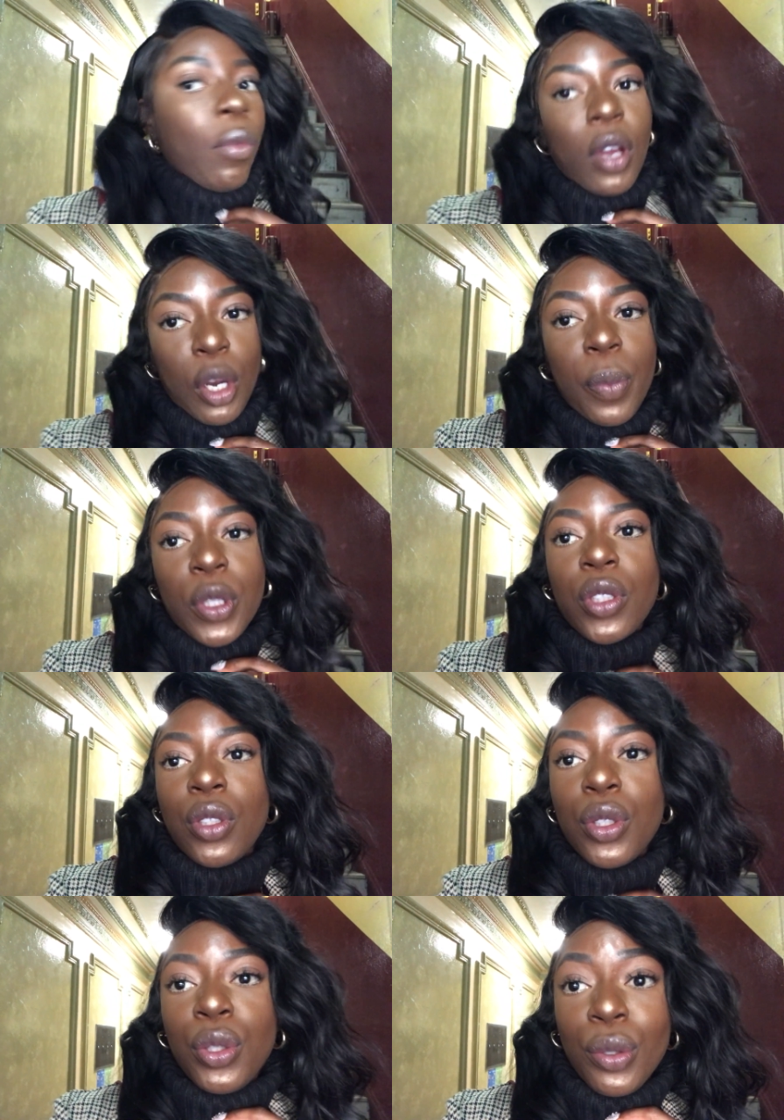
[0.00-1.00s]
We're gonna push it
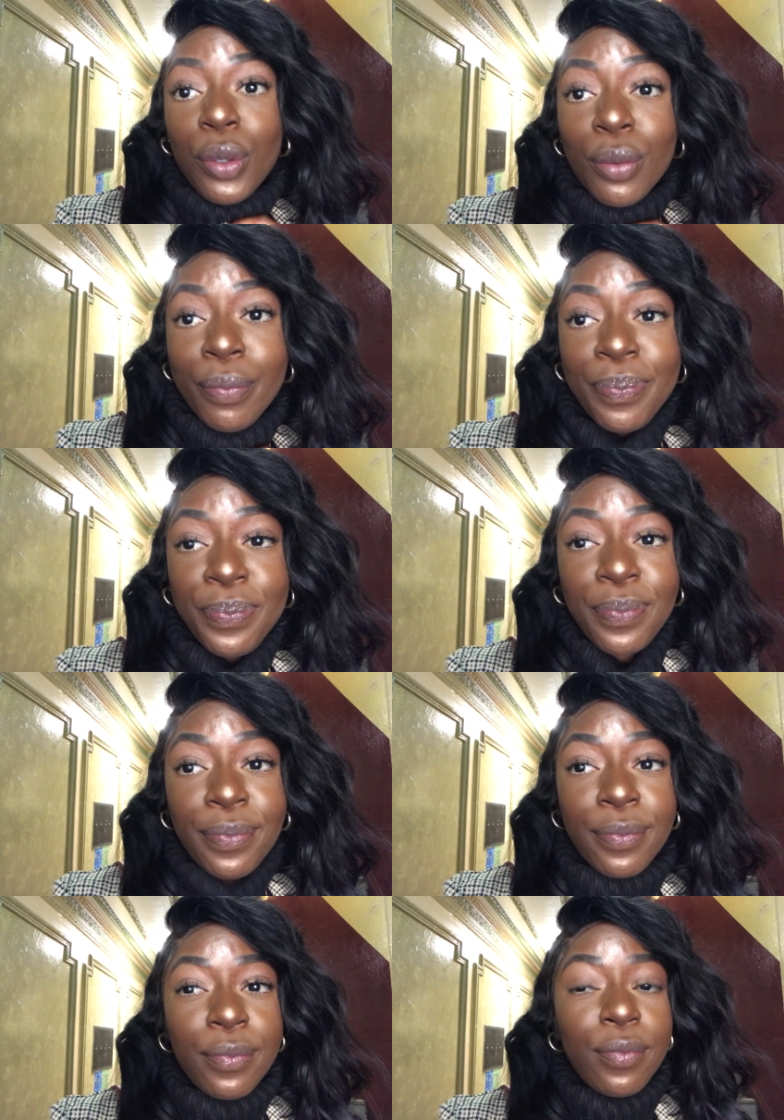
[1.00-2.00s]
to two,
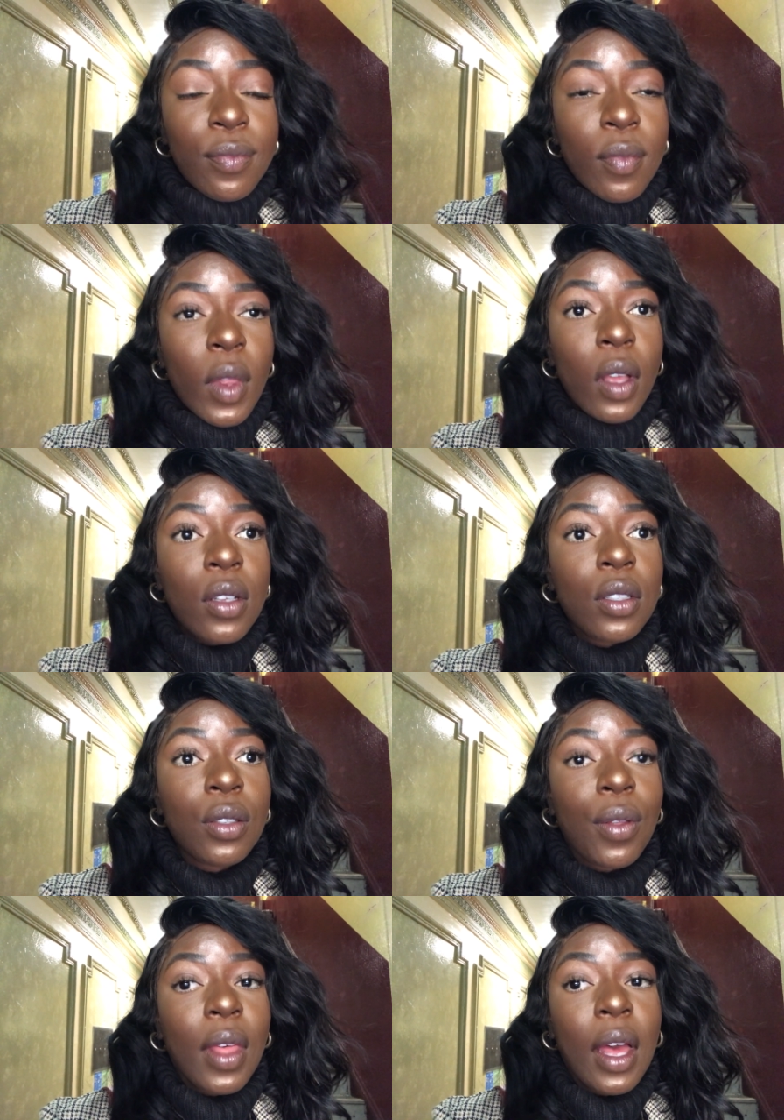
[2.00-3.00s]

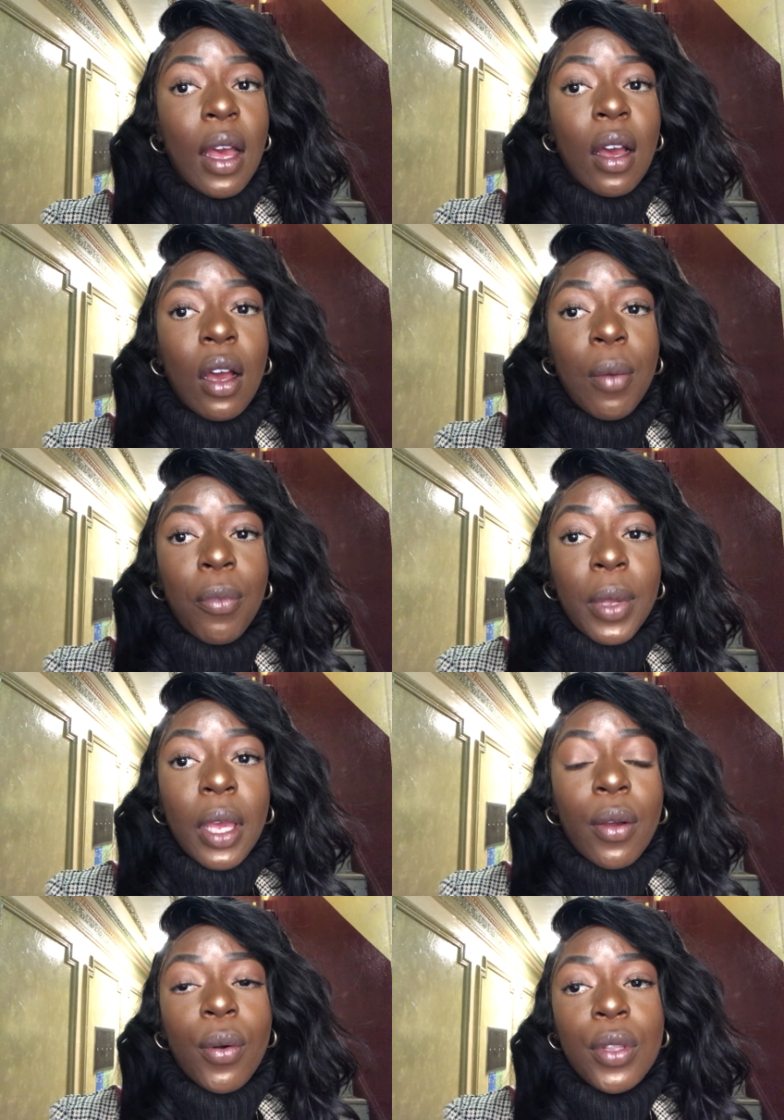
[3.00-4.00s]
so that um, we
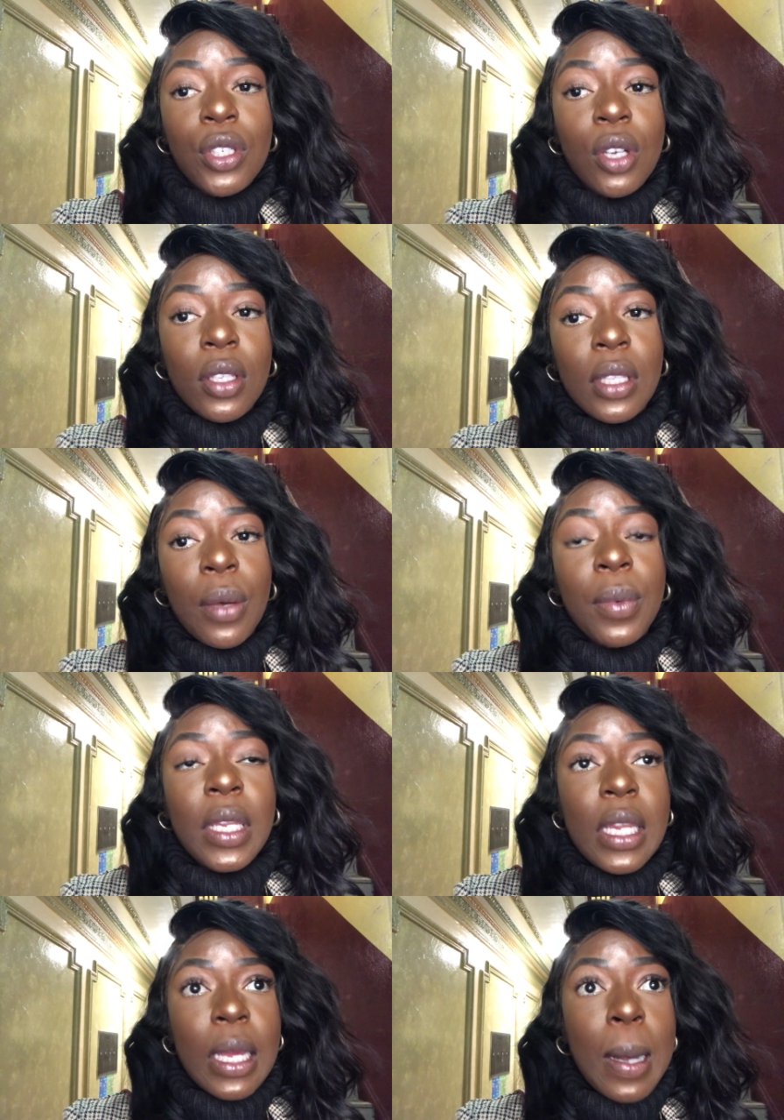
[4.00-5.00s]
get all the shots that we
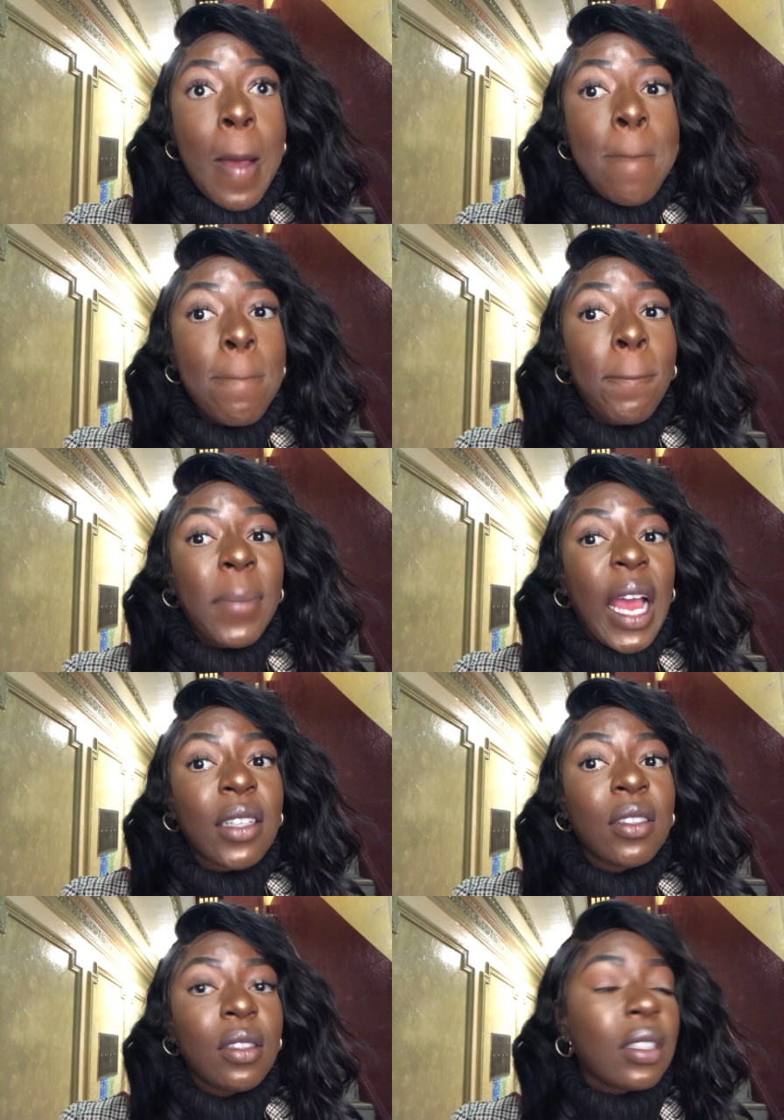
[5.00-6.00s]
need. I
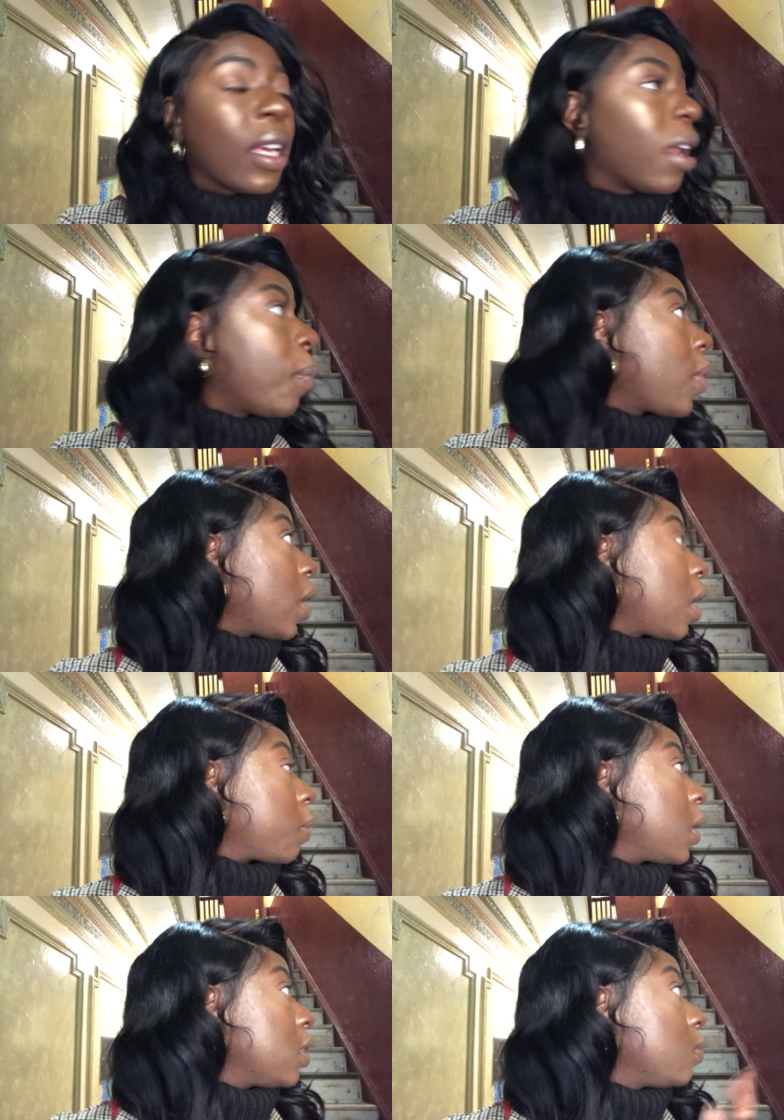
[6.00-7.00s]
actually need to get a
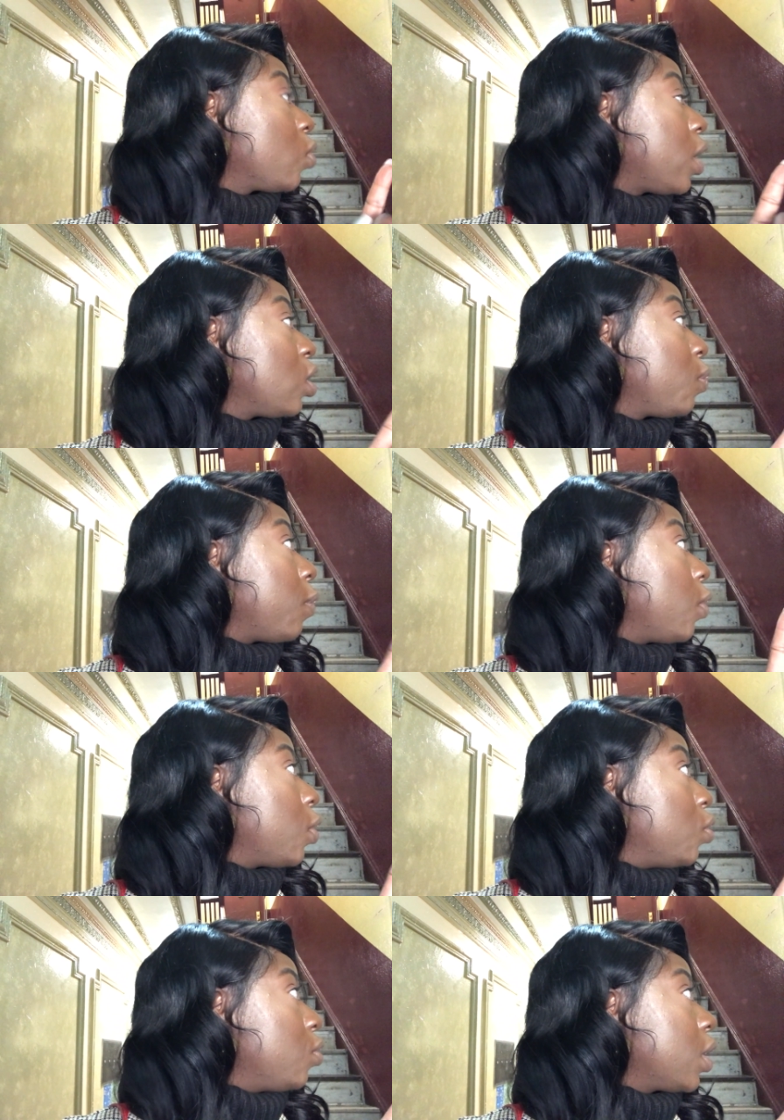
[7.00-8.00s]
product because I'm trying to
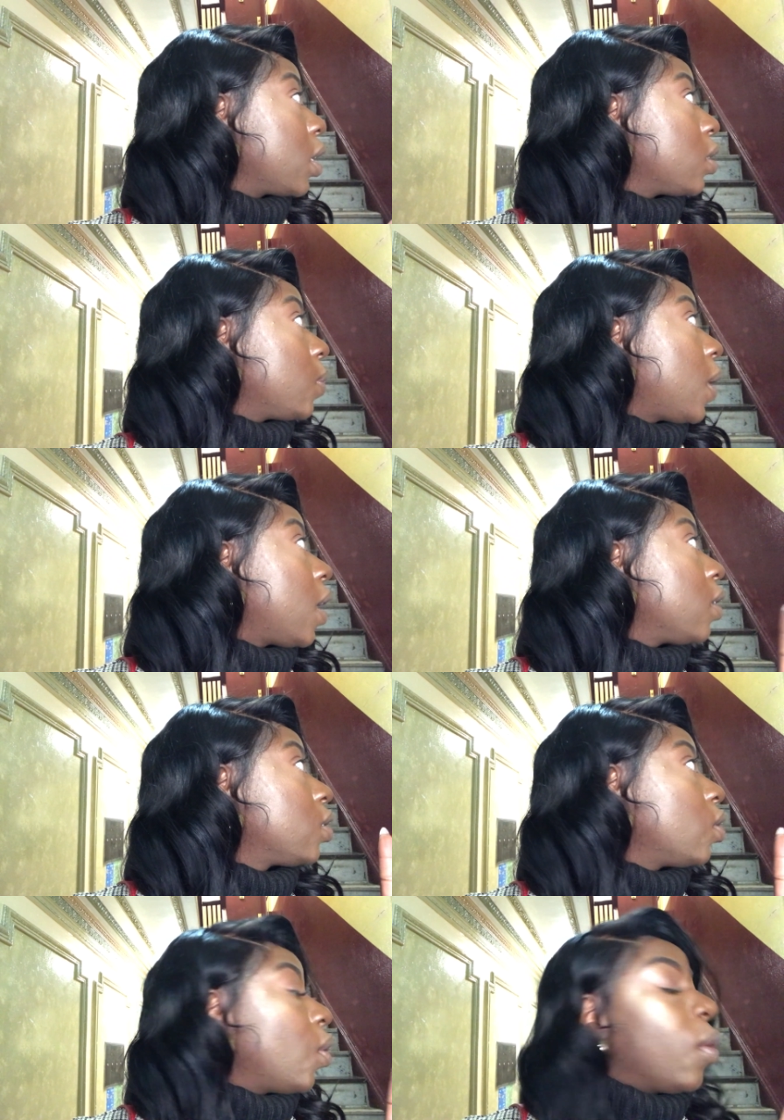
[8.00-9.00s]
promote a drink as well.
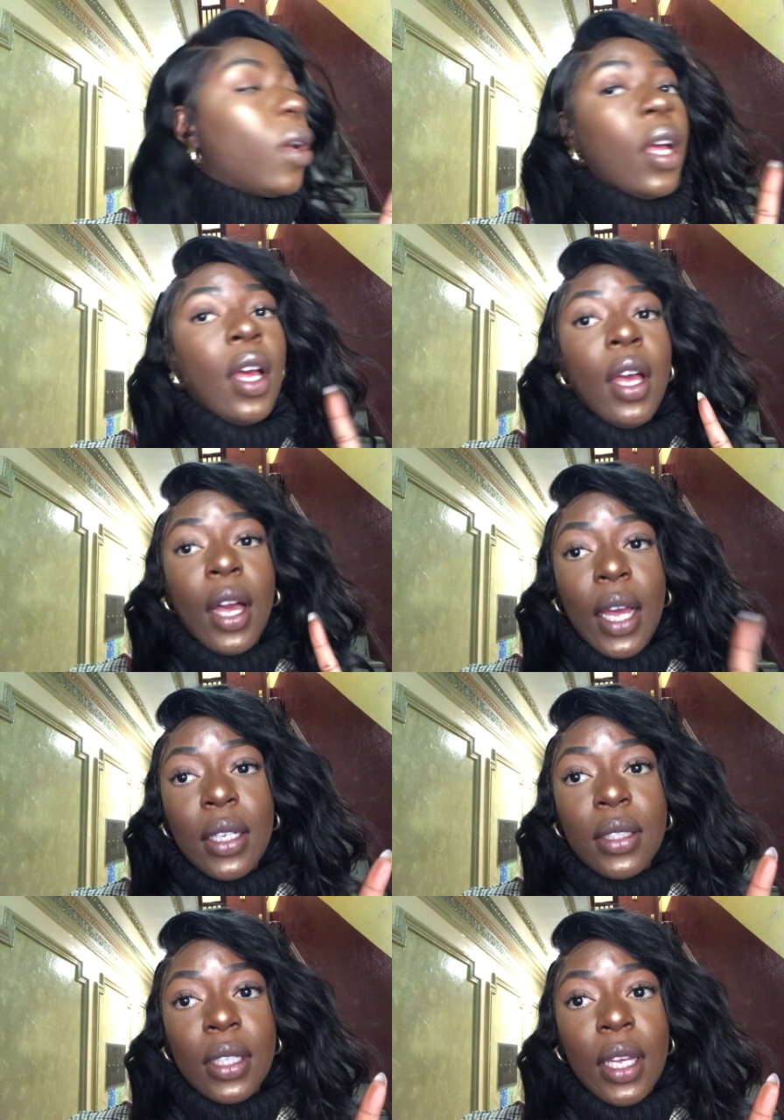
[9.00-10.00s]
So I
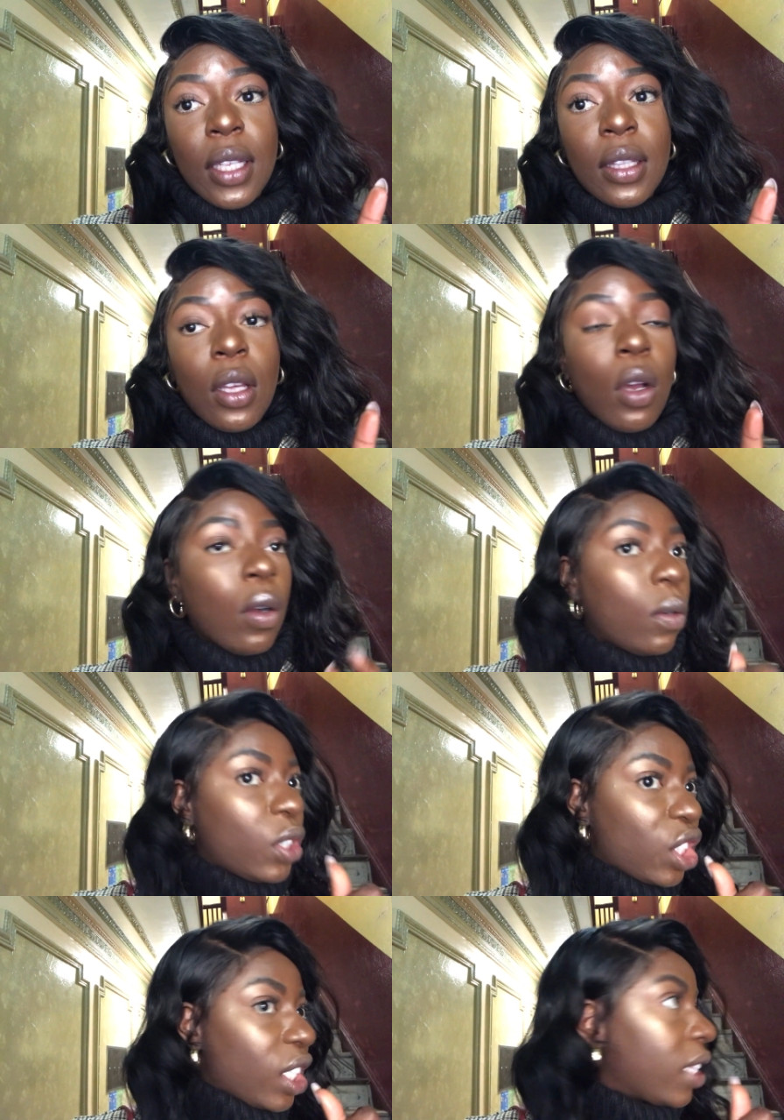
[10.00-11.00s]
need to get
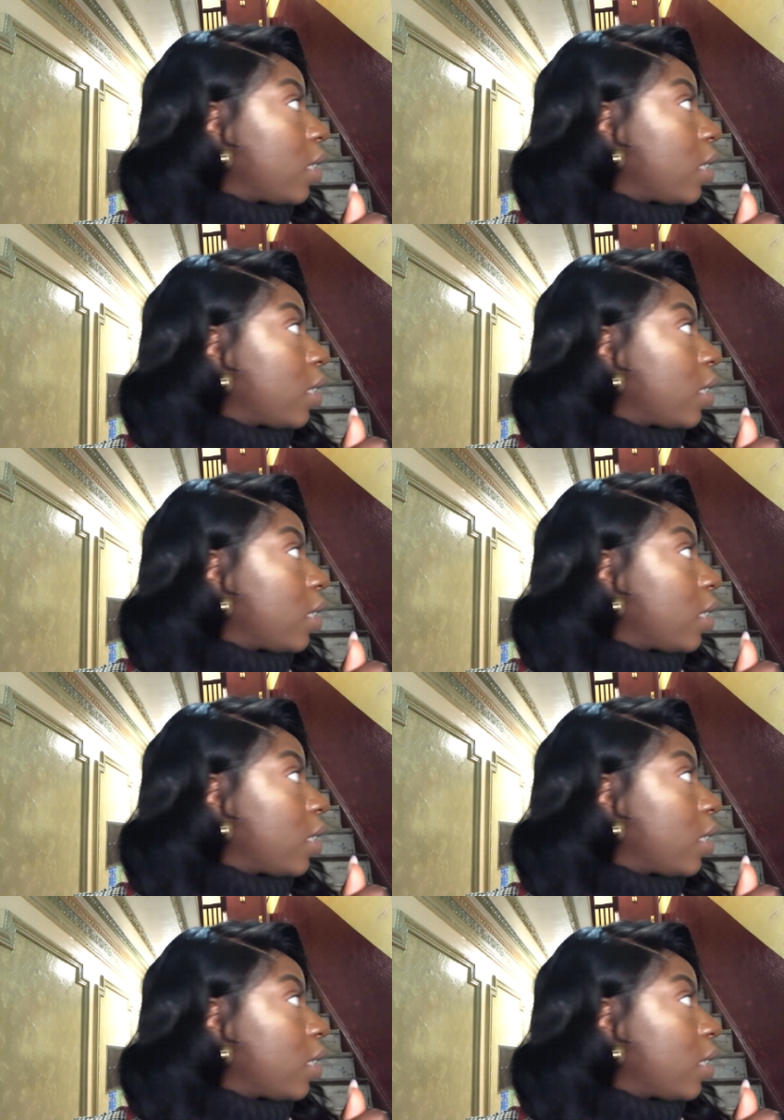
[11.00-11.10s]
shit.